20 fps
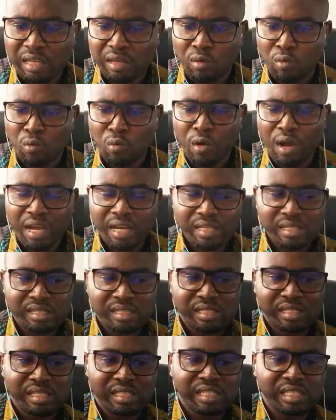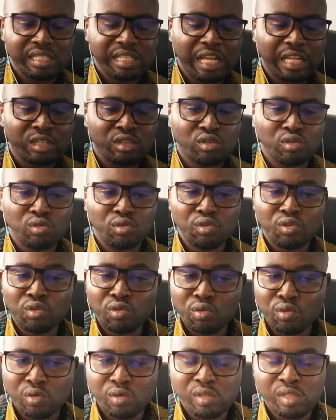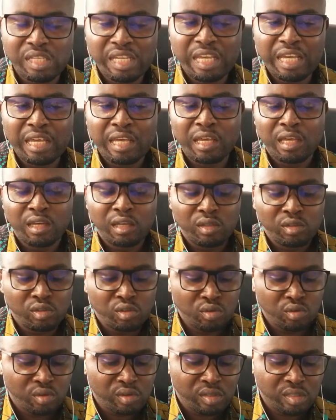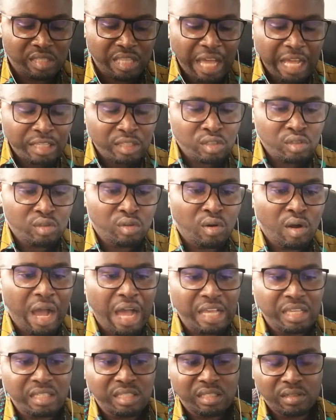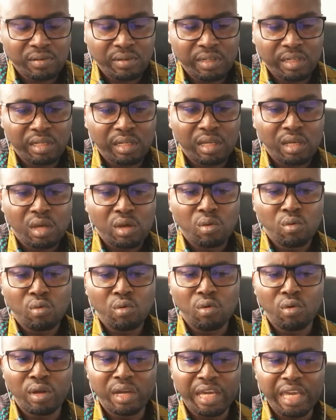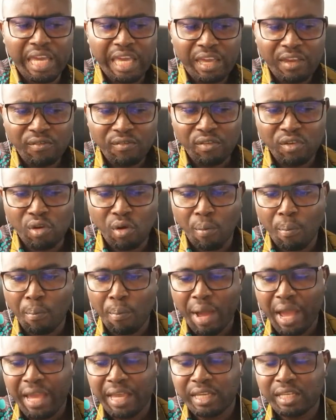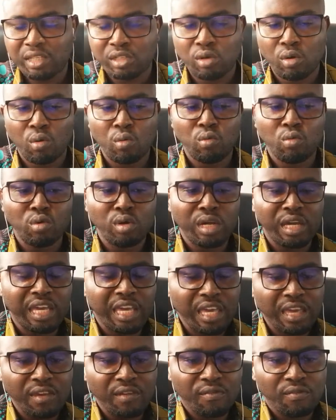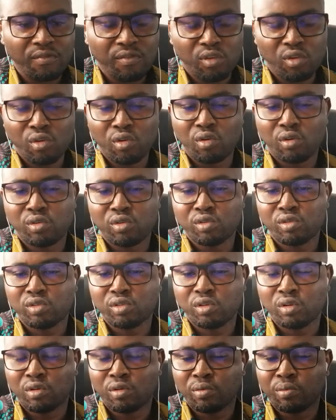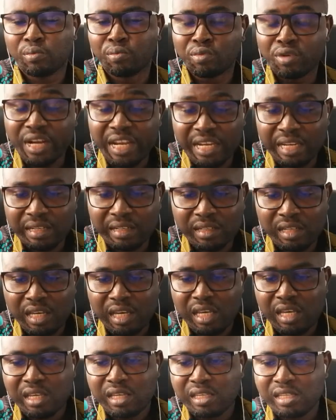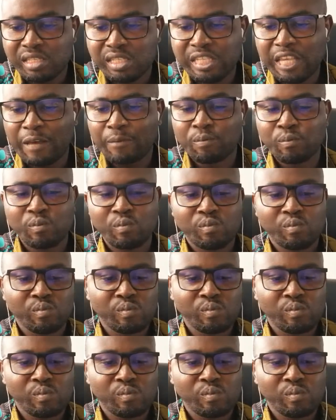words that you use to start your answer will give your mind, or will give your brain some